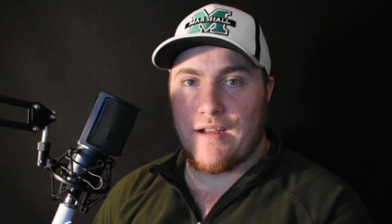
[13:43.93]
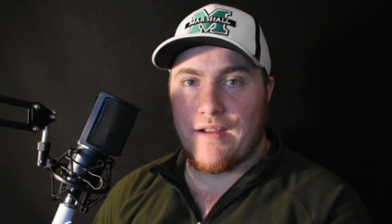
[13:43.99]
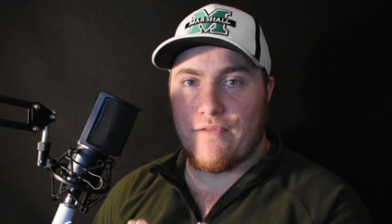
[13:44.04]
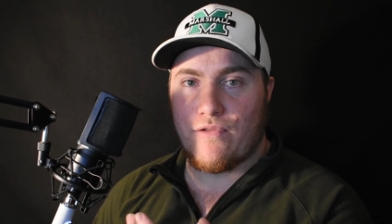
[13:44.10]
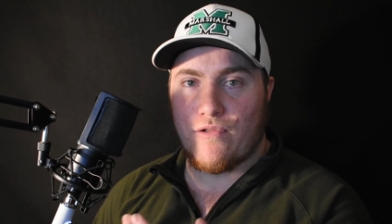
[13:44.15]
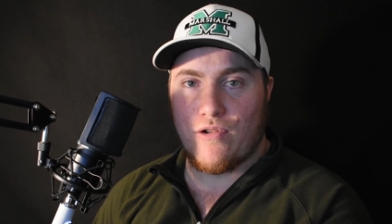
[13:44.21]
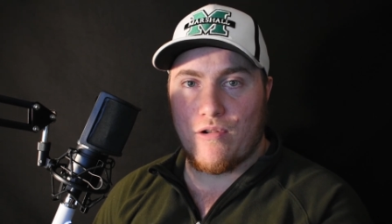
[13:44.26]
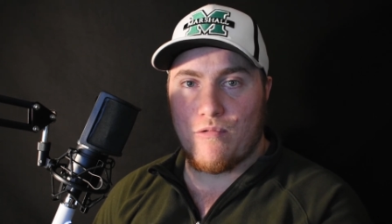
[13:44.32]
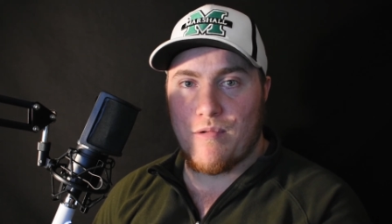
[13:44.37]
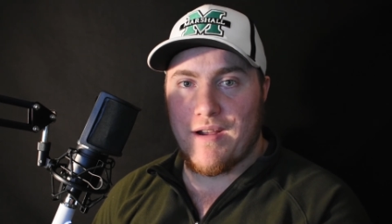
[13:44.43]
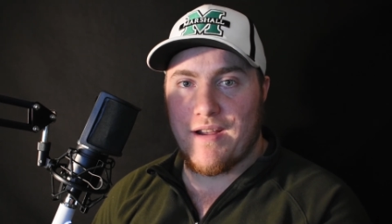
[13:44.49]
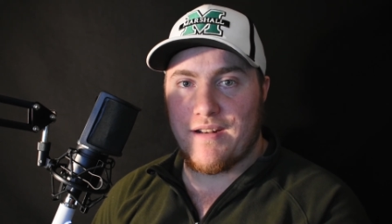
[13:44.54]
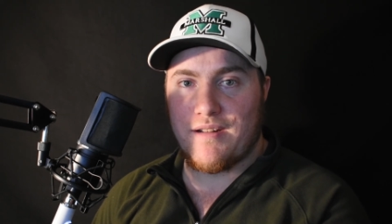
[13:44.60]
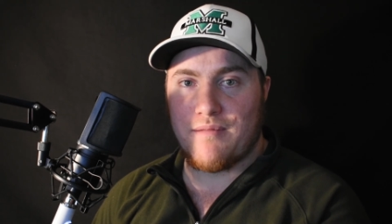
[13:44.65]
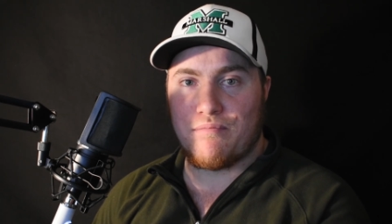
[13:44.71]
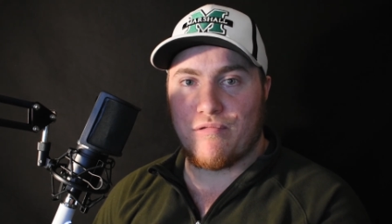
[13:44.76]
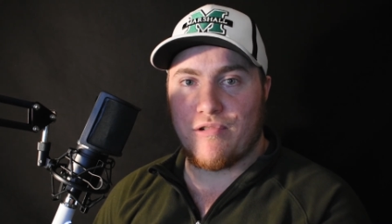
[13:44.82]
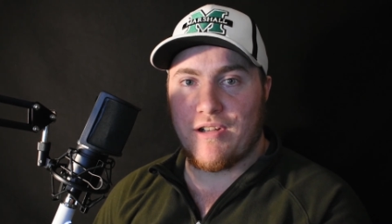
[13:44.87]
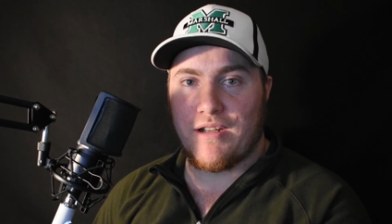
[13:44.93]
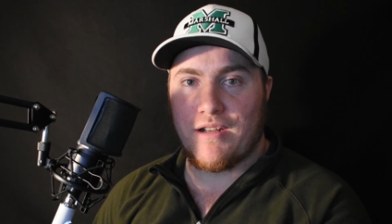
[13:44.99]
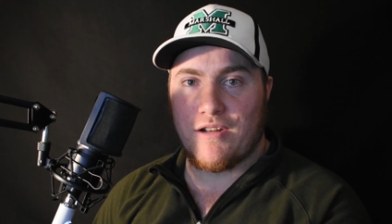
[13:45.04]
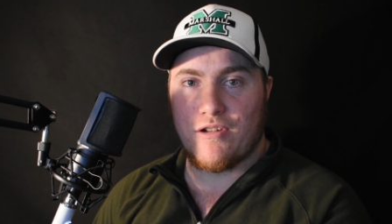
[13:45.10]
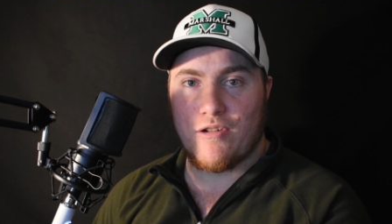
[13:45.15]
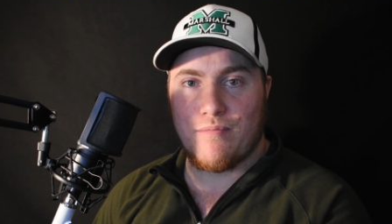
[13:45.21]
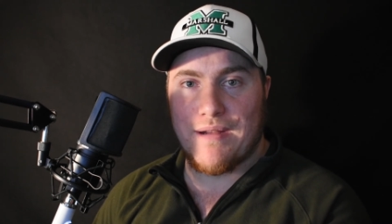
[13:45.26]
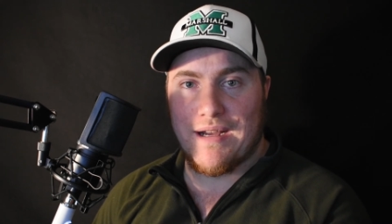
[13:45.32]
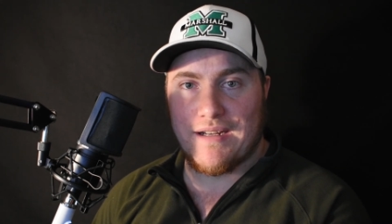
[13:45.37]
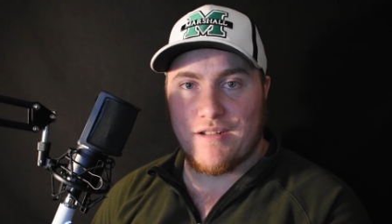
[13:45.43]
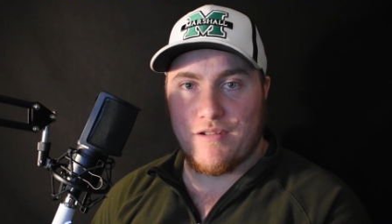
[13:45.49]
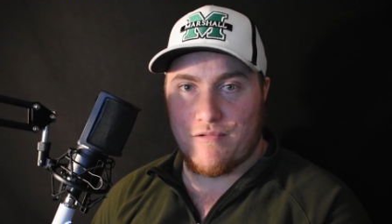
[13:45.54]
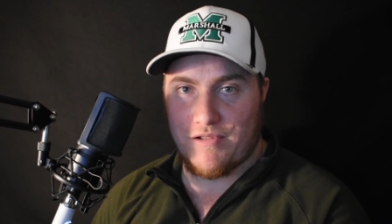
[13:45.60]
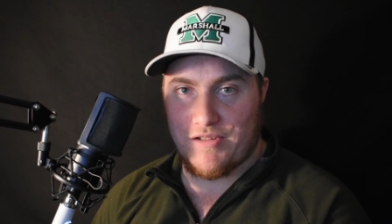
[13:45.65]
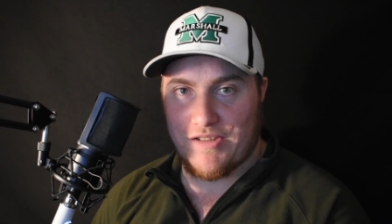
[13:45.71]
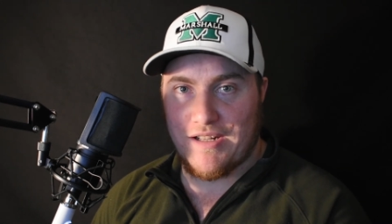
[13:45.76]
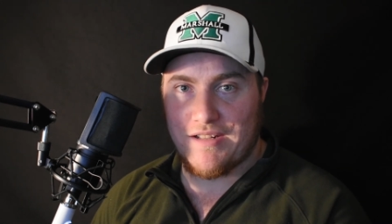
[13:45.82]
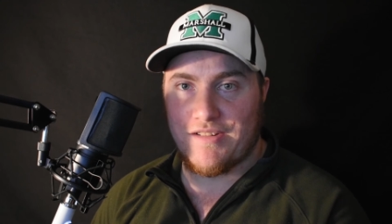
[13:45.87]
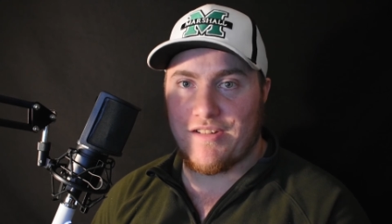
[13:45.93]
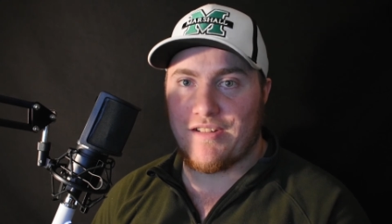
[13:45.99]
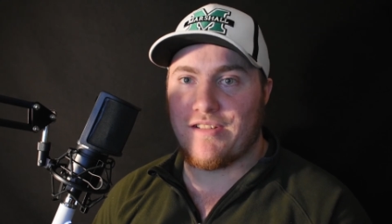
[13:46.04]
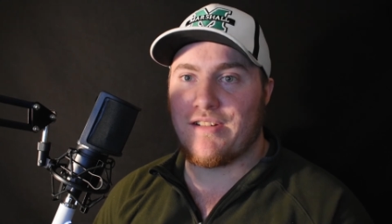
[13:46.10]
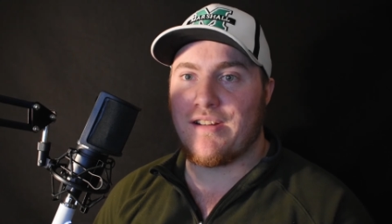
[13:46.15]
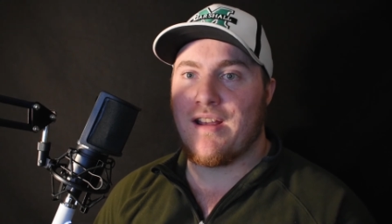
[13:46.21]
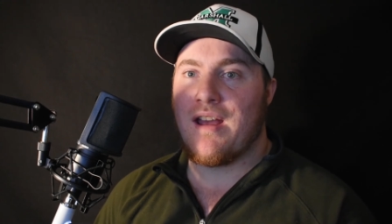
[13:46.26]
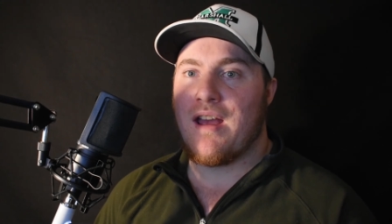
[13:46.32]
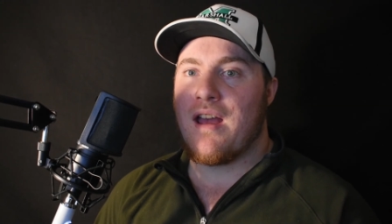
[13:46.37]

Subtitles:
for a way to bring her back to her senses.